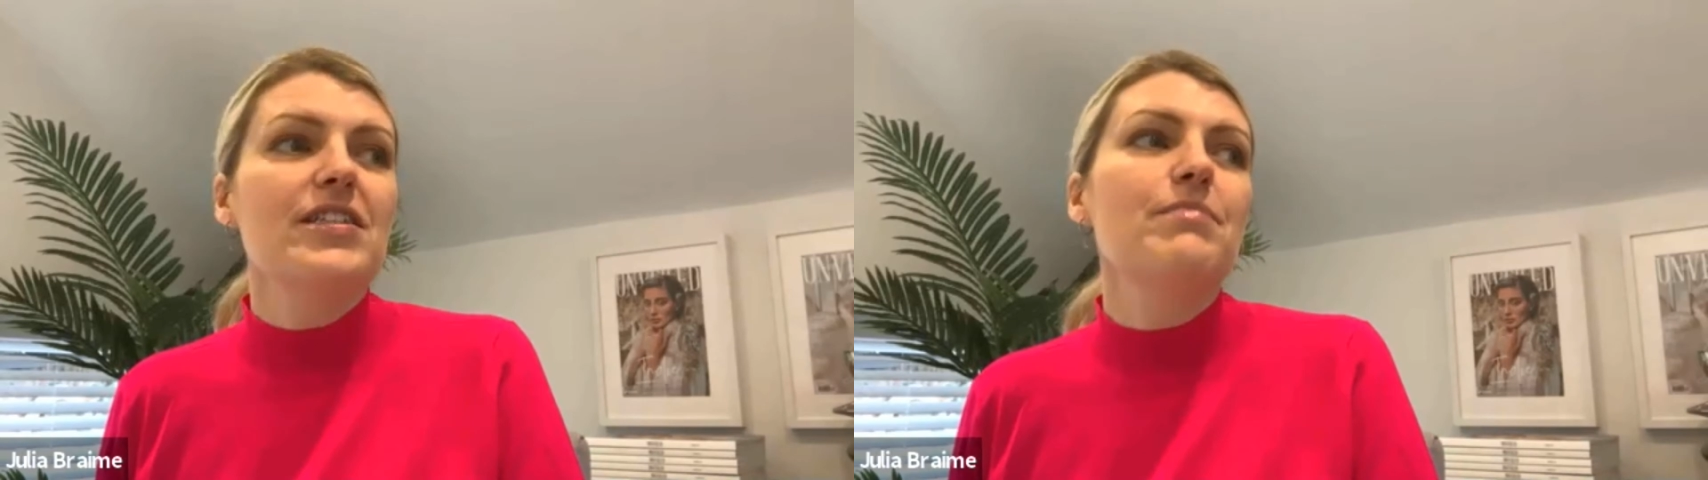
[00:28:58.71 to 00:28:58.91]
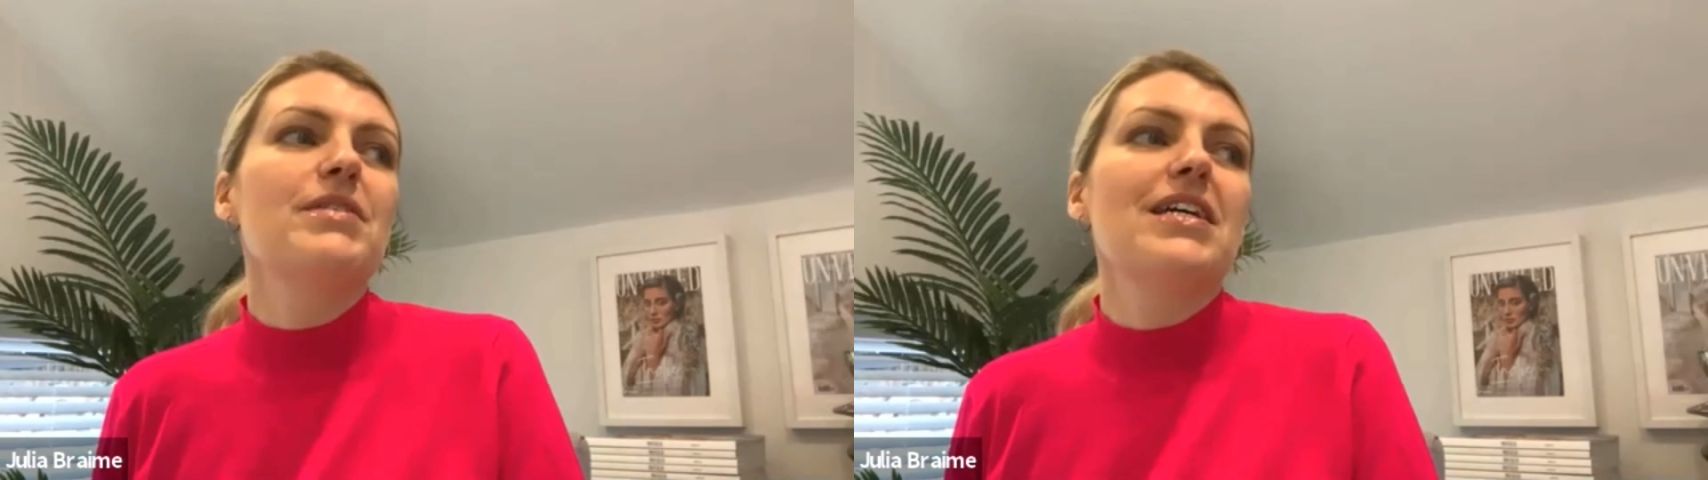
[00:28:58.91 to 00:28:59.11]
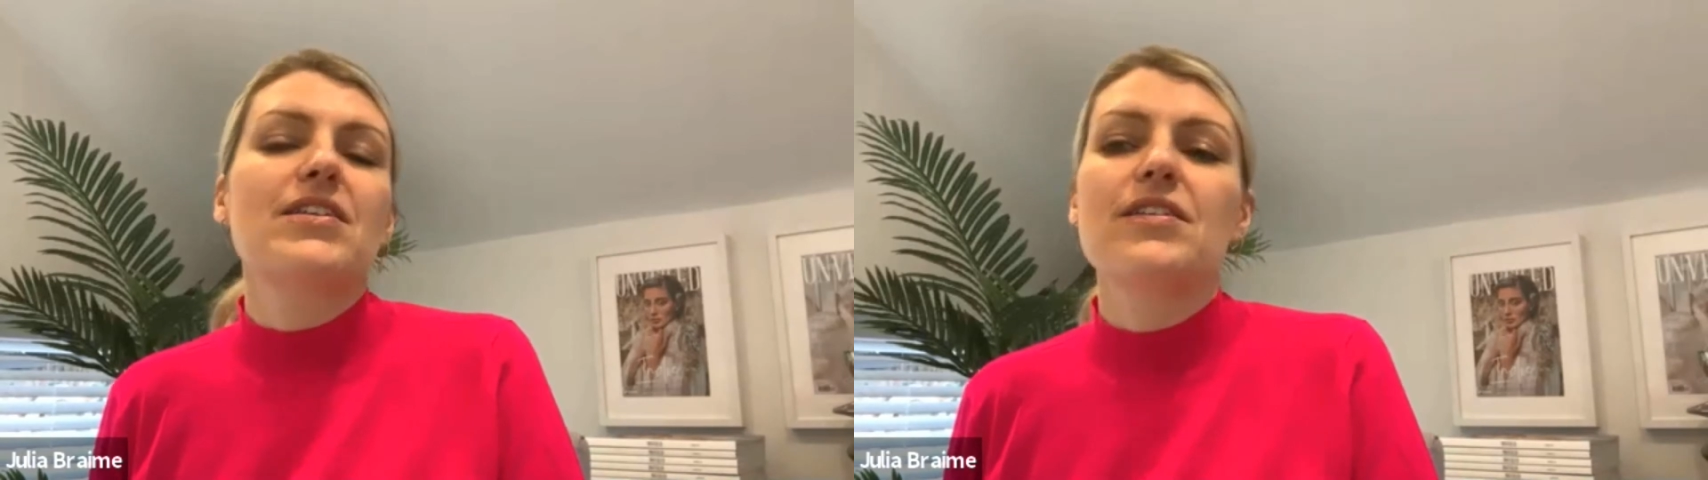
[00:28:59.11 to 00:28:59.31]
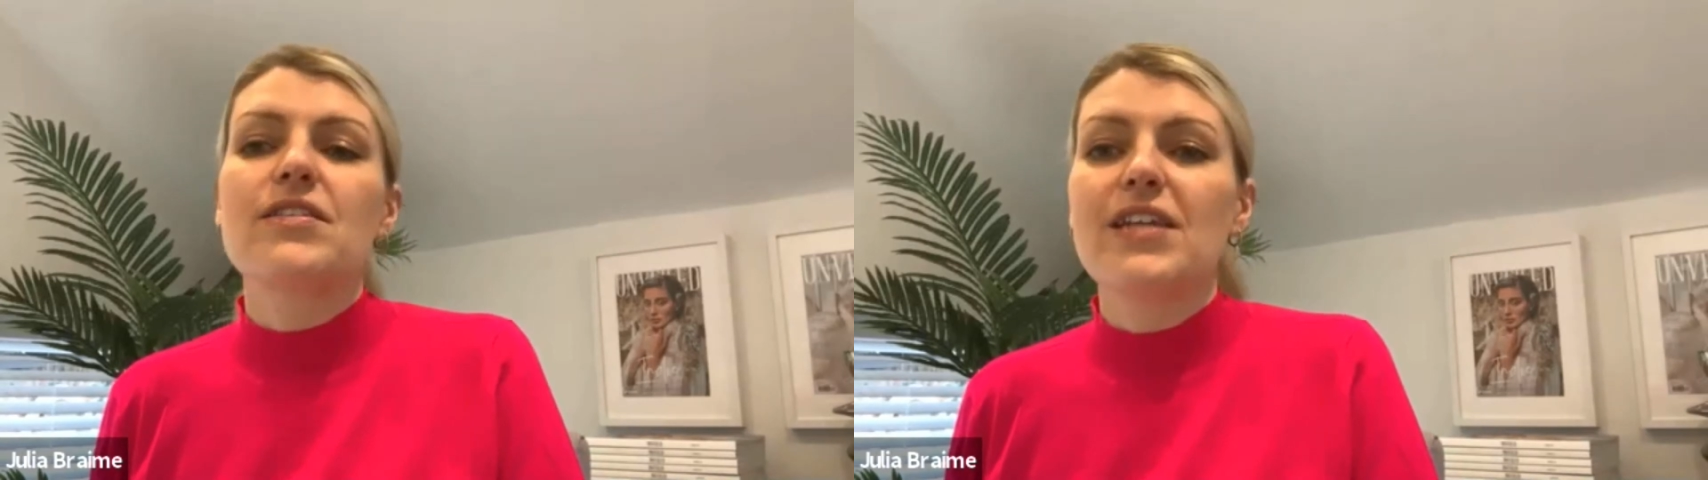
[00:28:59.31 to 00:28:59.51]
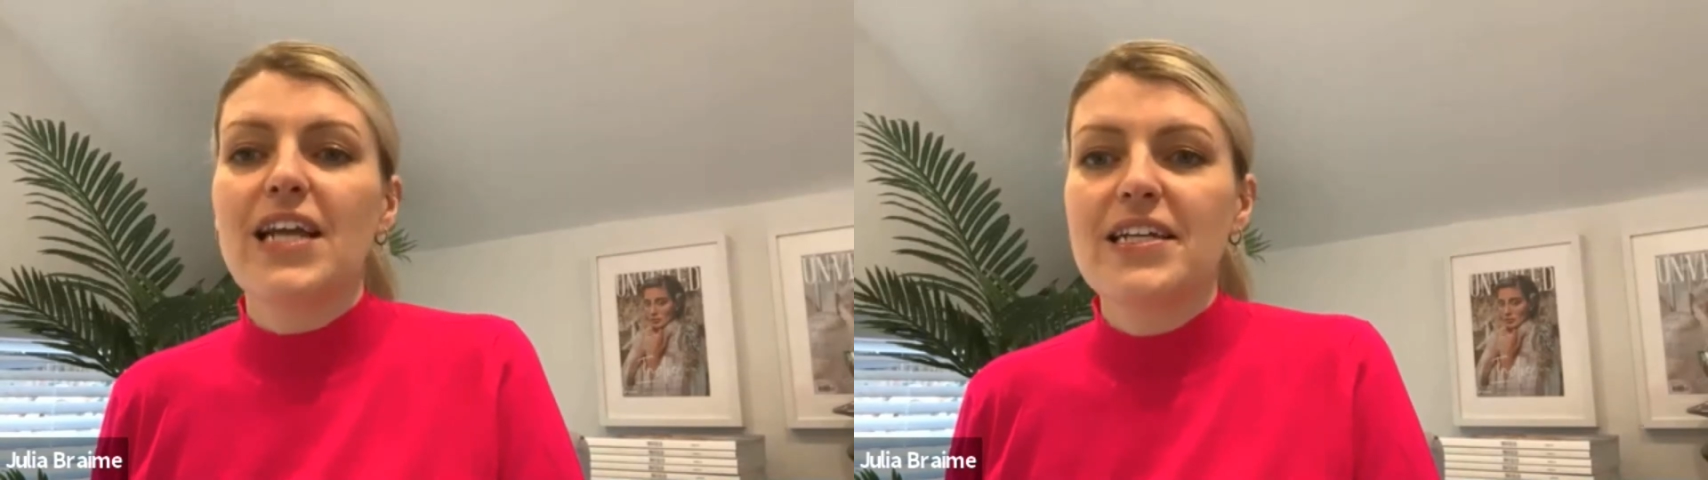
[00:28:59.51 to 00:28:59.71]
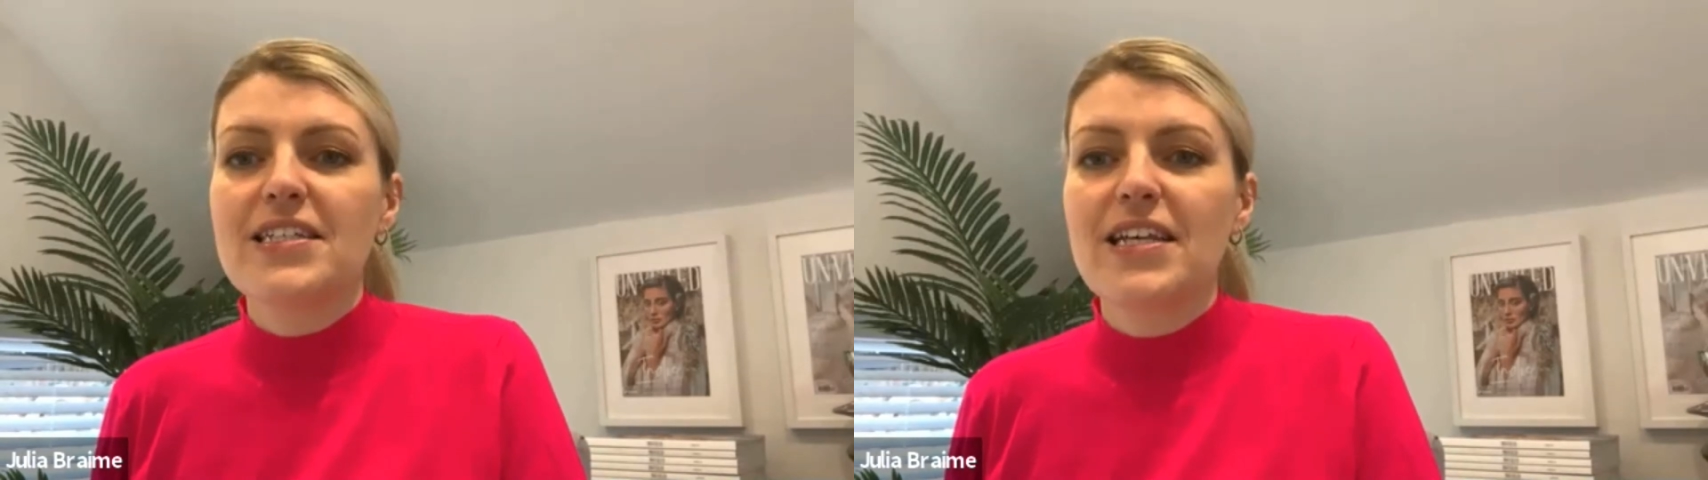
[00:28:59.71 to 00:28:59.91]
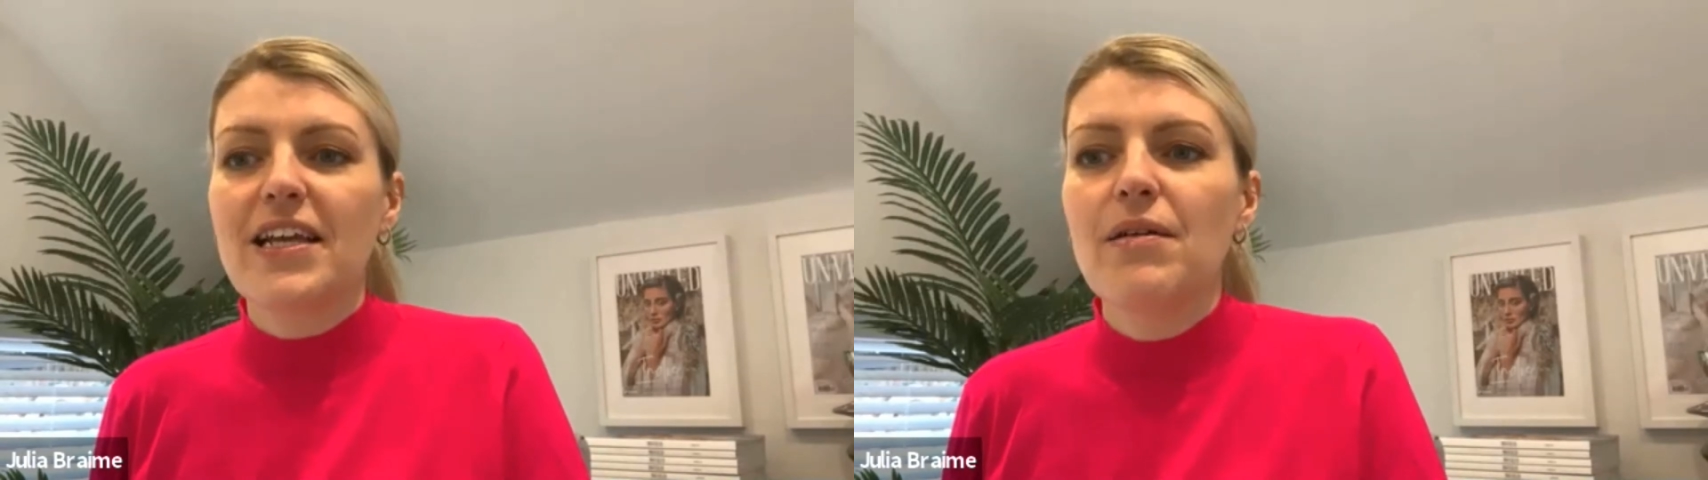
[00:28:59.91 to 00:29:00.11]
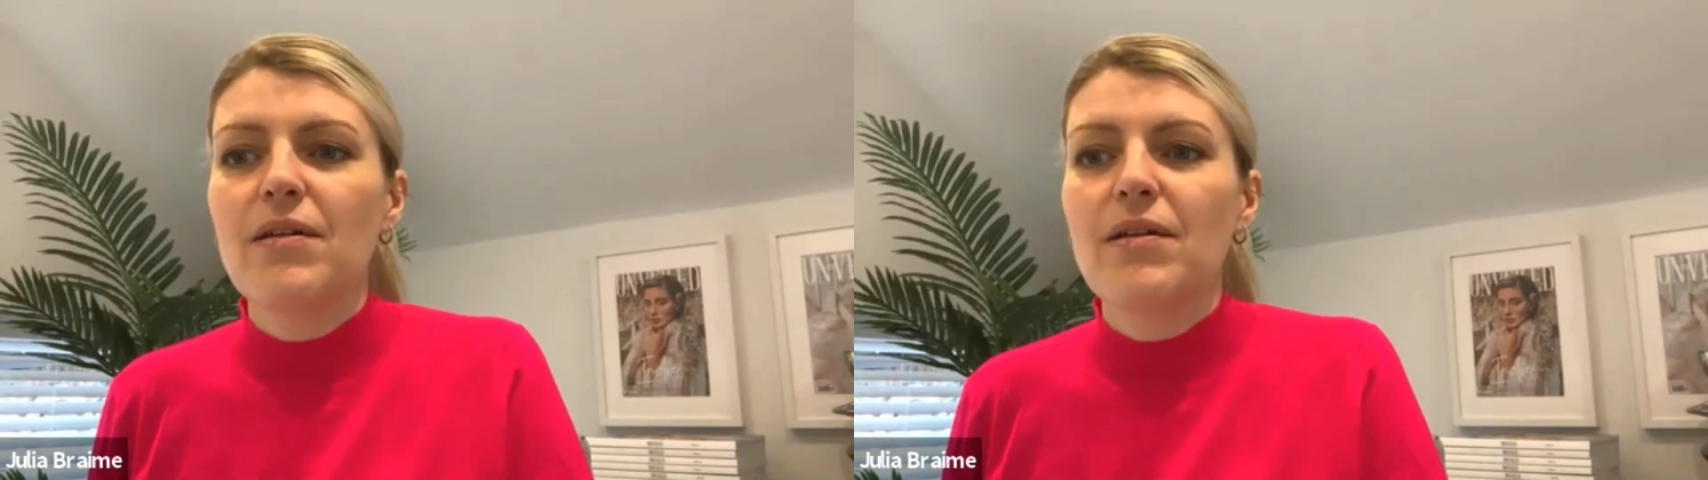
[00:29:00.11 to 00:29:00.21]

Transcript: sometimes because of the lighting,